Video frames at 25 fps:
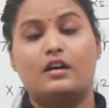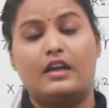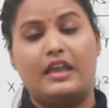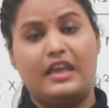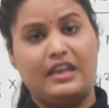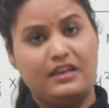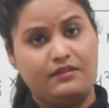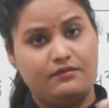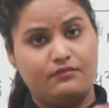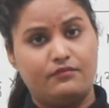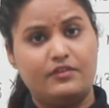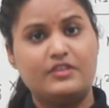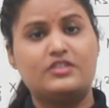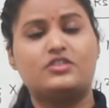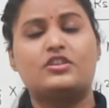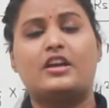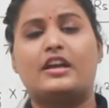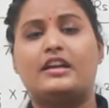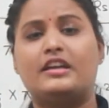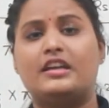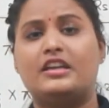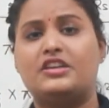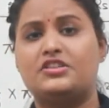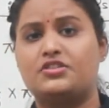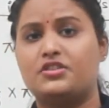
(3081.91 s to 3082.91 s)
in which
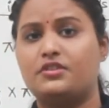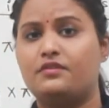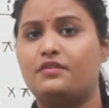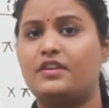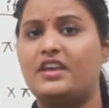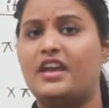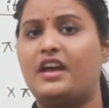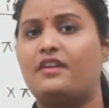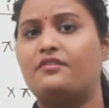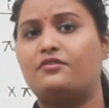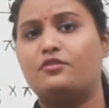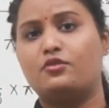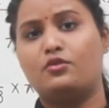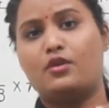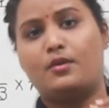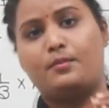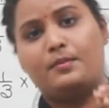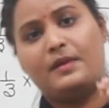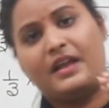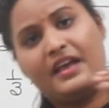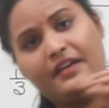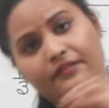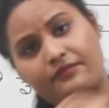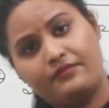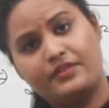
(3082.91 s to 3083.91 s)
condition we have to
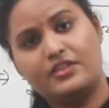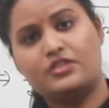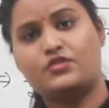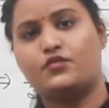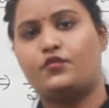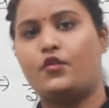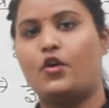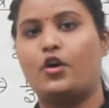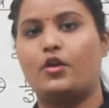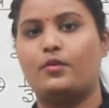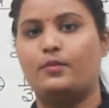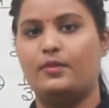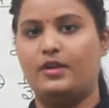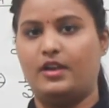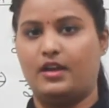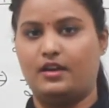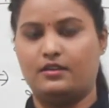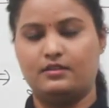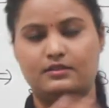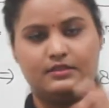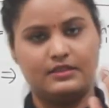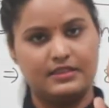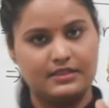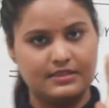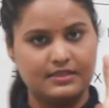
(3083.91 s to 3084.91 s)
apply which
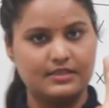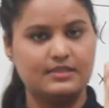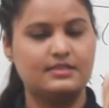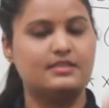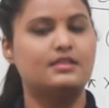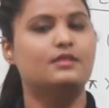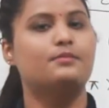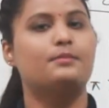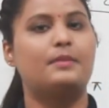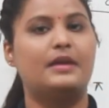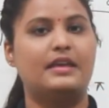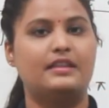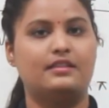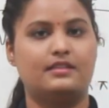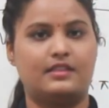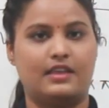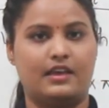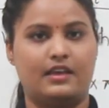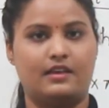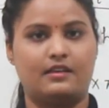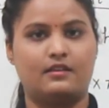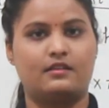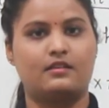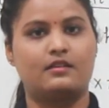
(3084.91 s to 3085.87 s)
formula. This is the main thing.